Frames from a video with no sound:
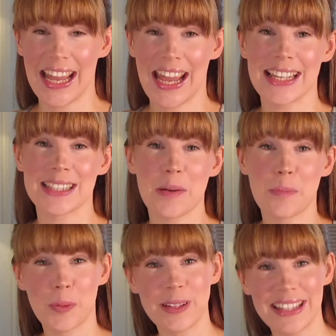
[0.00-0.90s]
It's
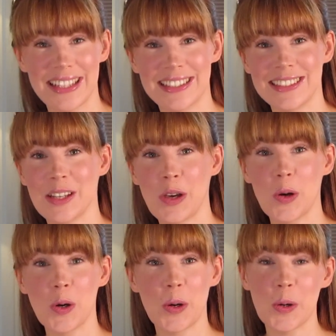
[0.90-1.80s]
brilliant,
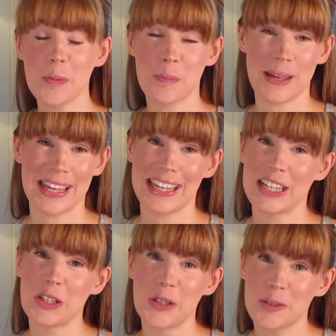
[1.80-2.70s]

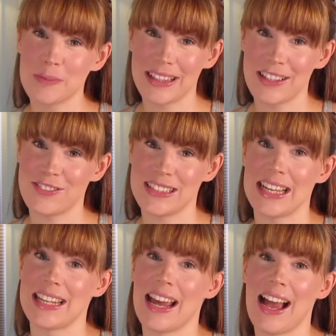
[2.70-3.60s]
upbeat,
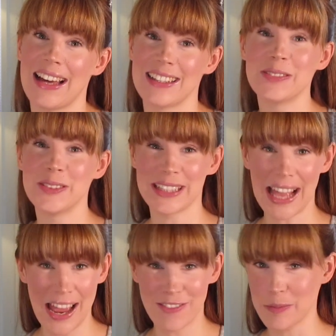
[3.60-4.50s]
uplifting, and it will
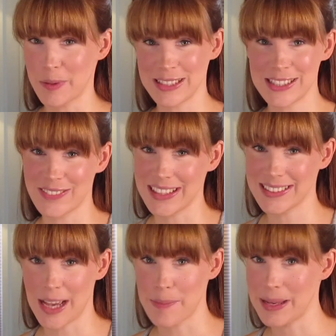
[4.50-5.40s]
get everybody's feet
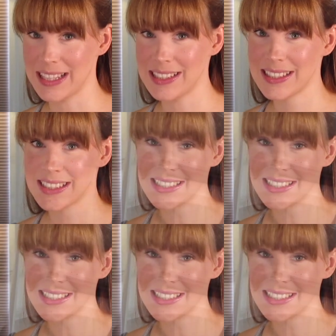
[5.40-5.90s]
tapping.